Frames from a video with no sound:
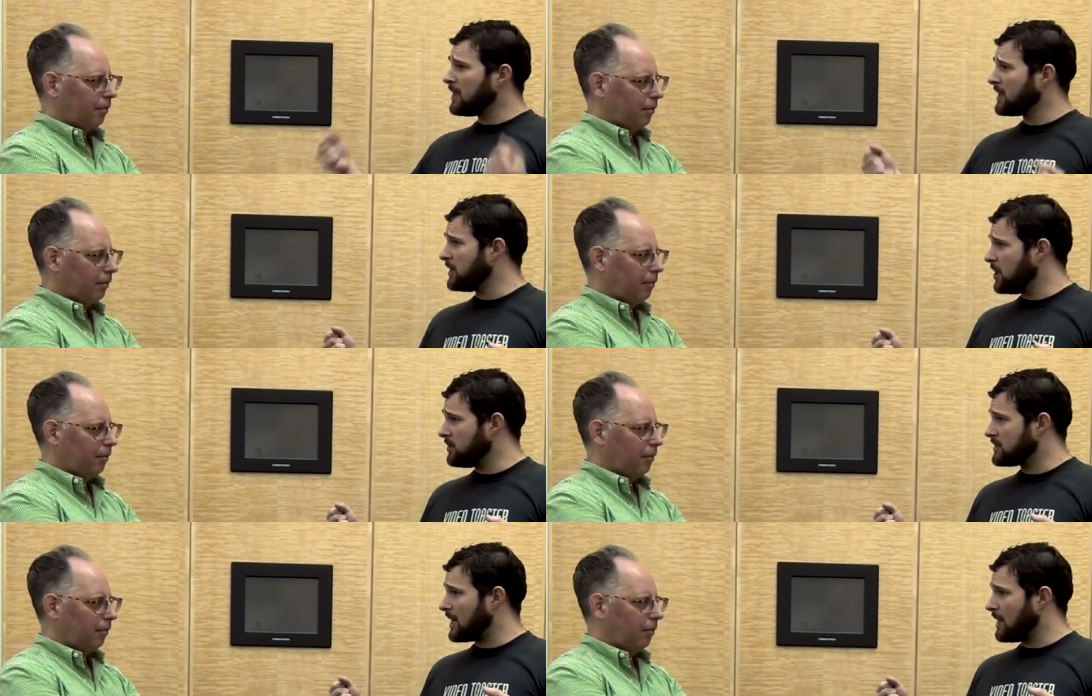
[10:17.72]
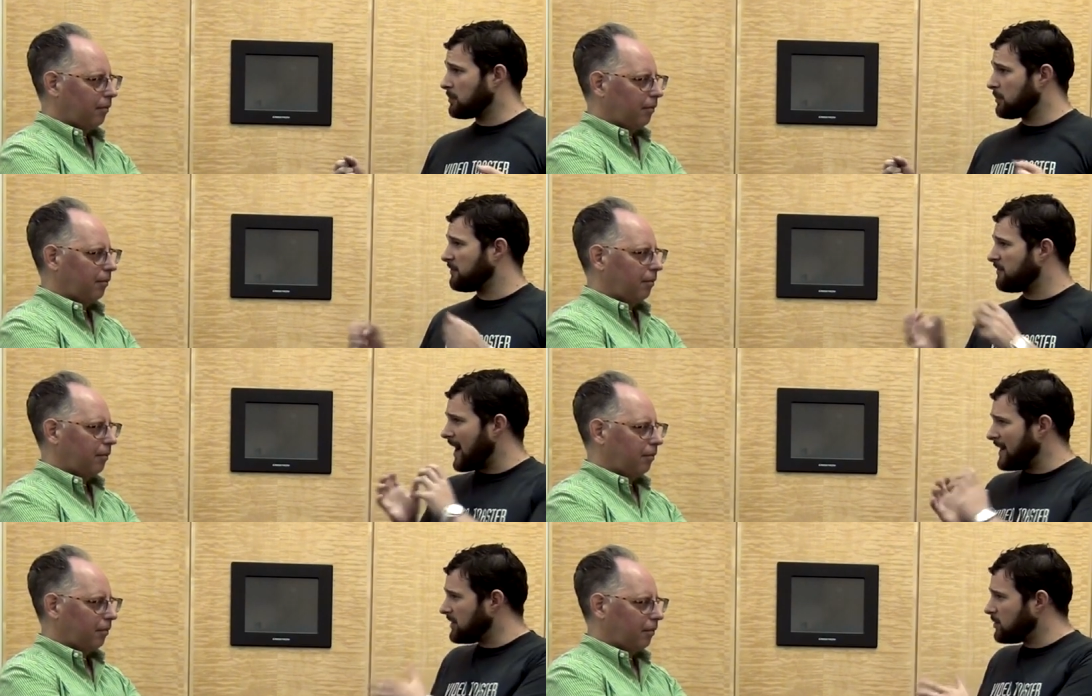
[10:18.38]
Speaker 1: a lot of nodes up,
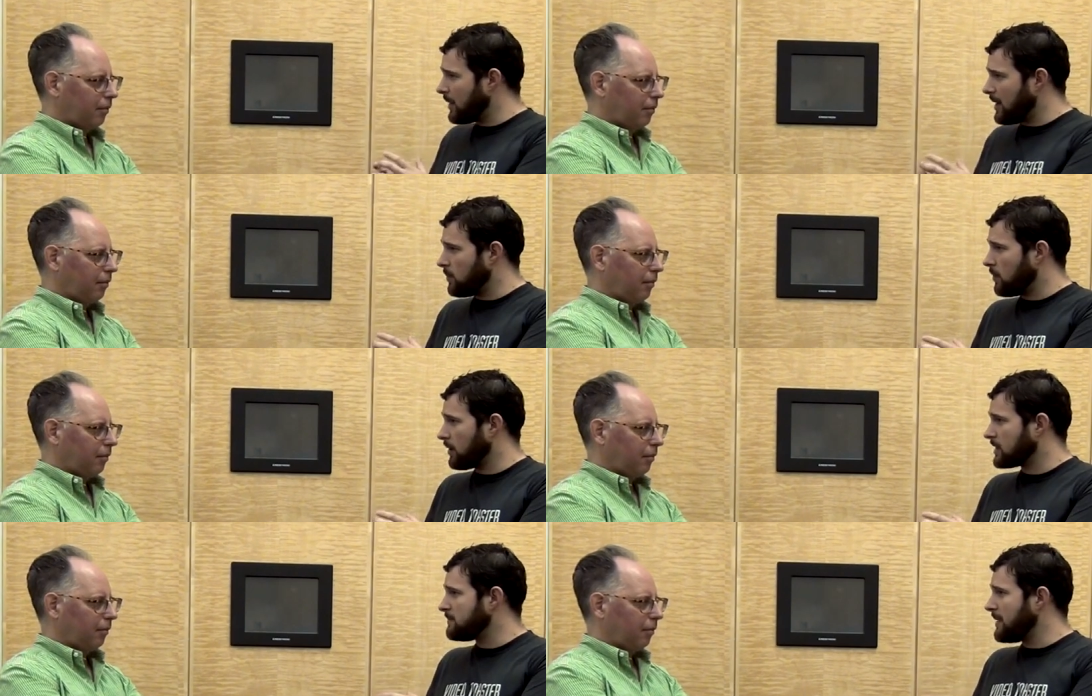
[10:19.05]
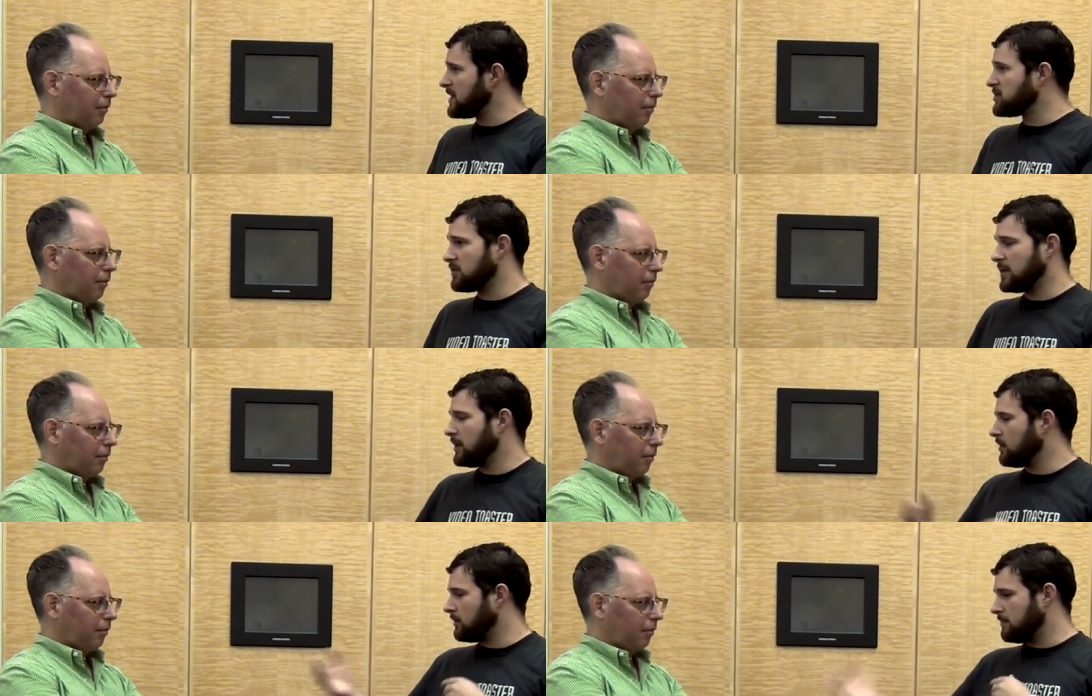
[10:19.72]
refining the way it works, making sure that
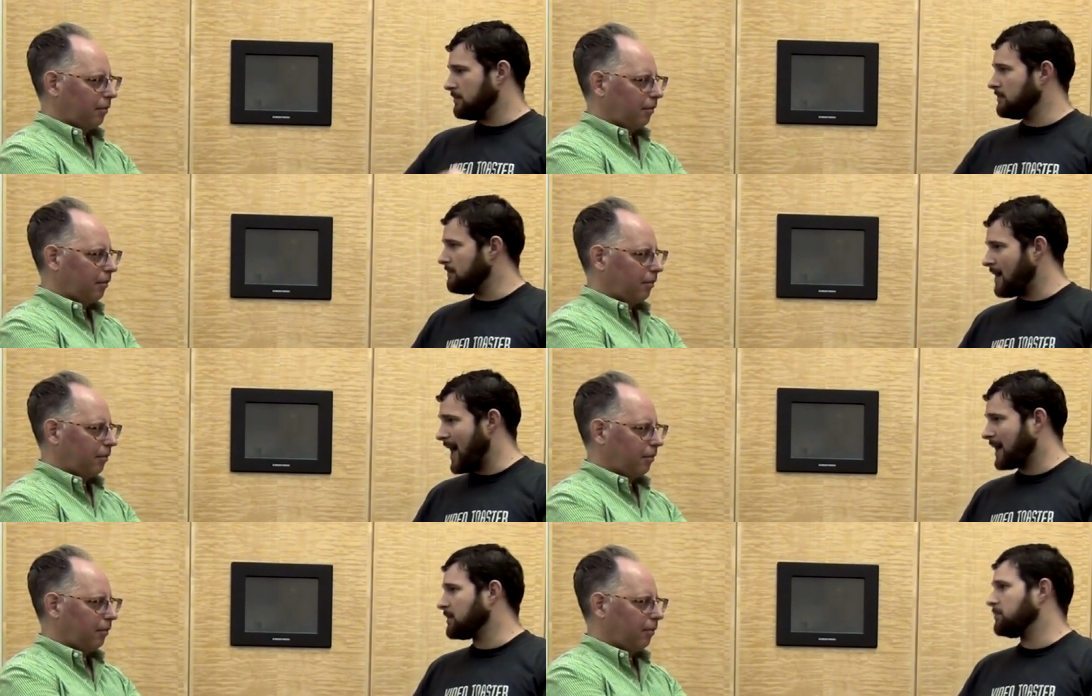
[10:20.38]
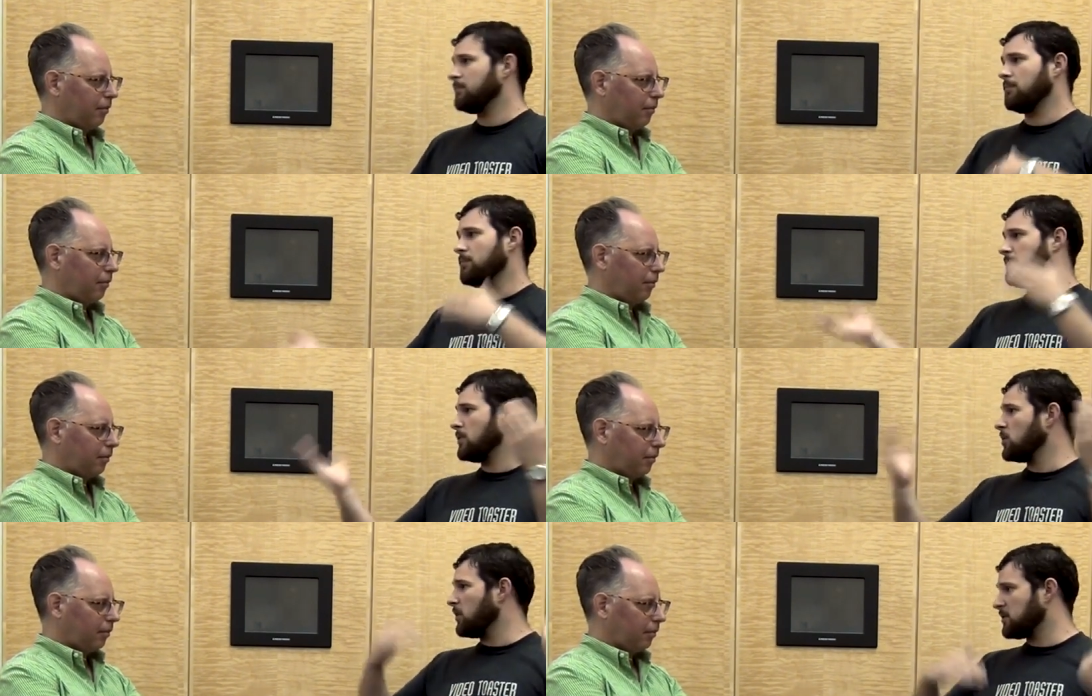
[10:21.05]
your
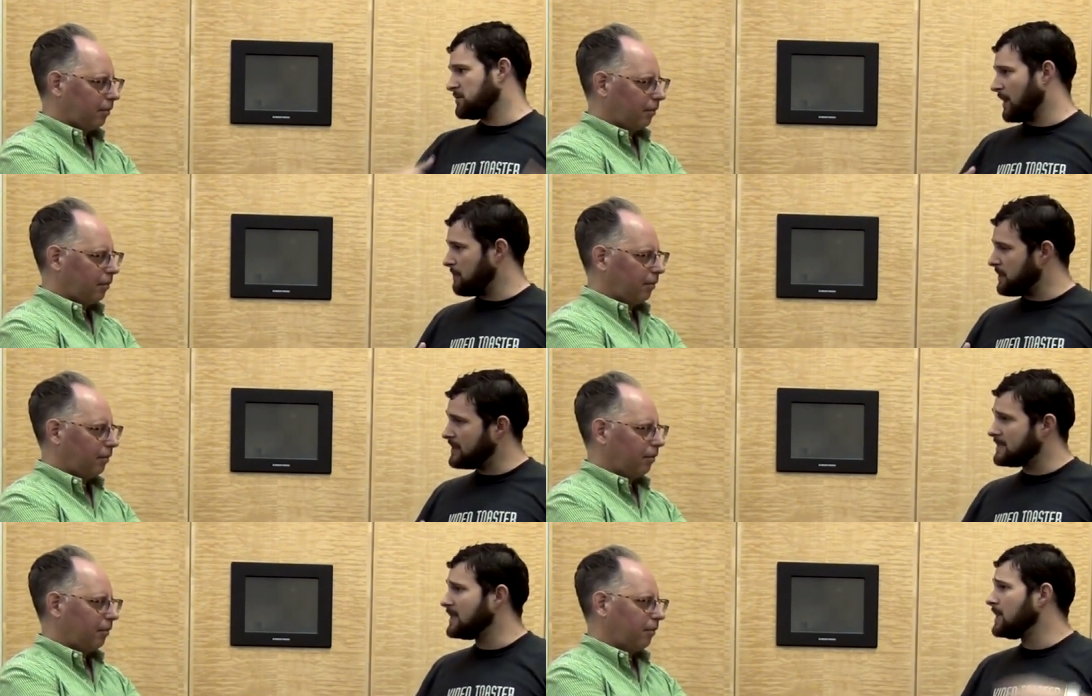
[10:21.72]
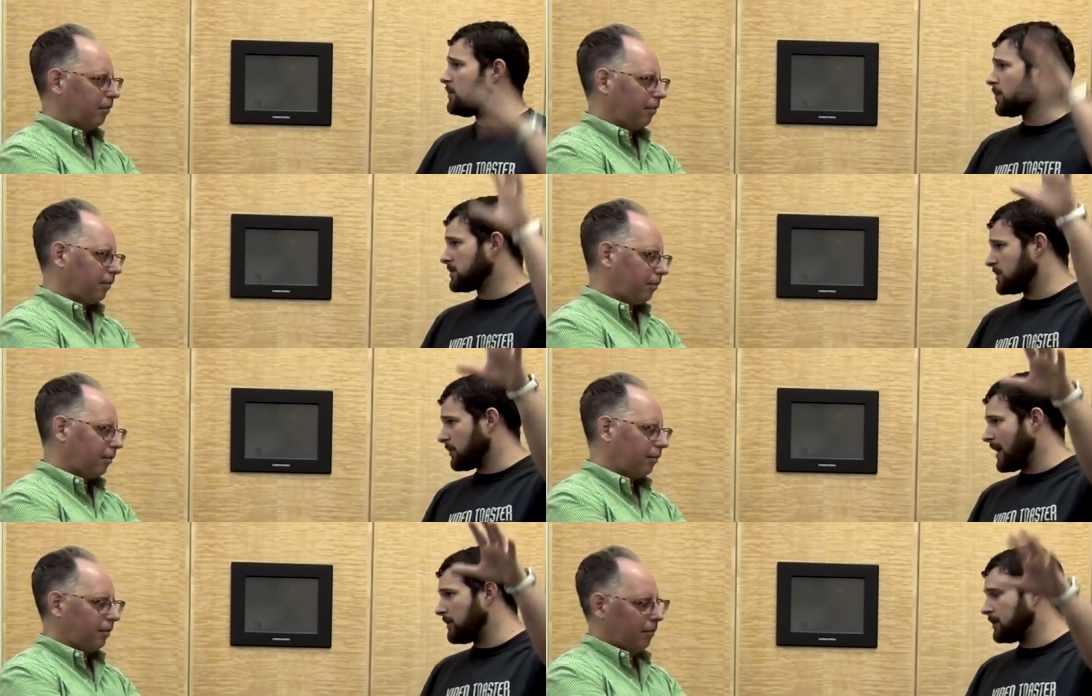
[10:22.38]
MacBook works with my PC, works with
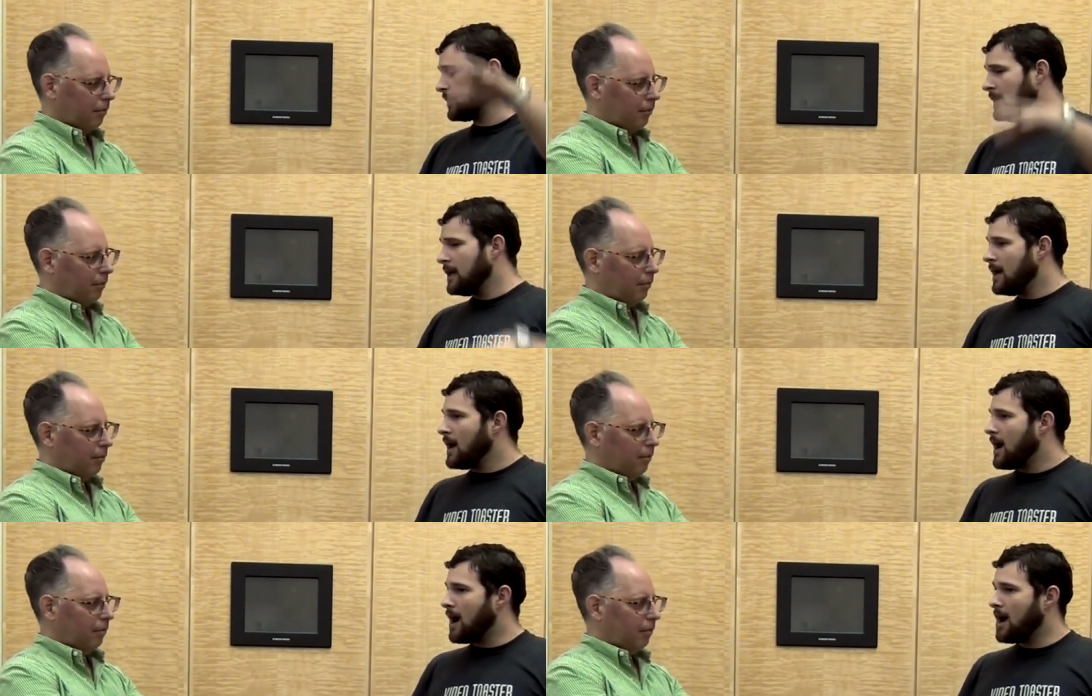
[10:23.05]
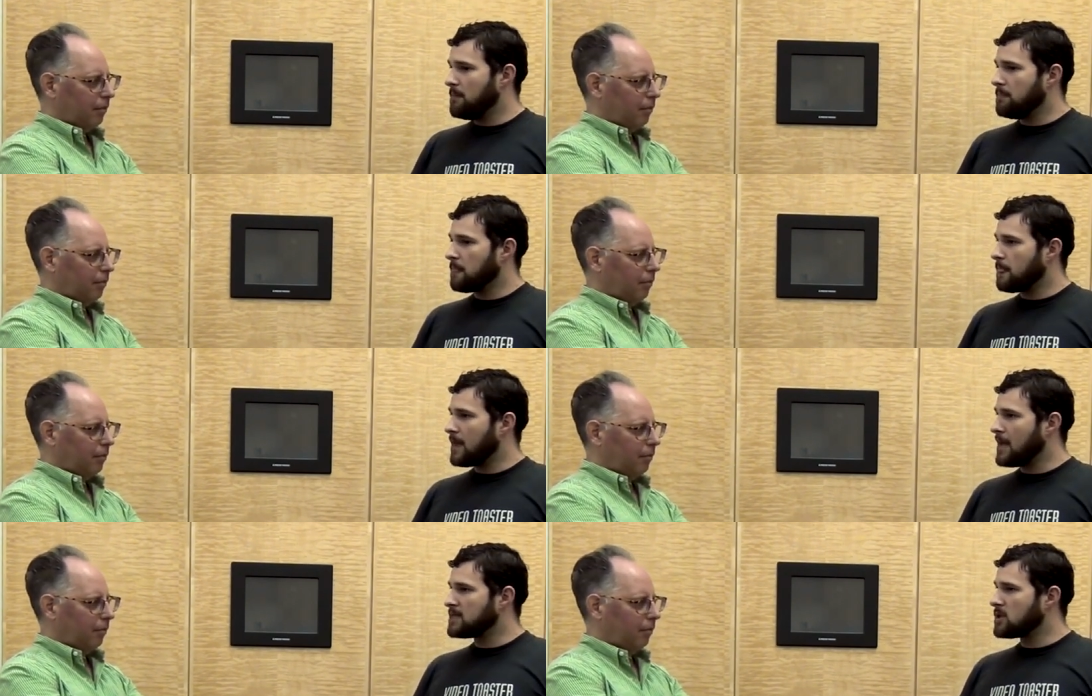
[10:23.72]
the router.
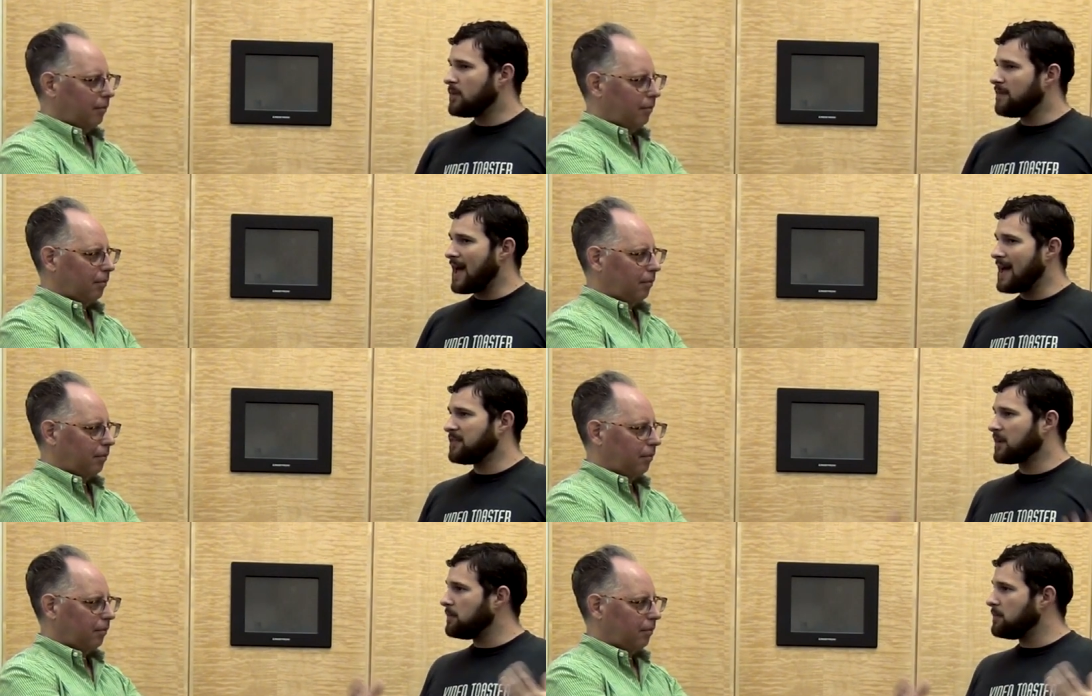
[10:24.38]
And so we've had the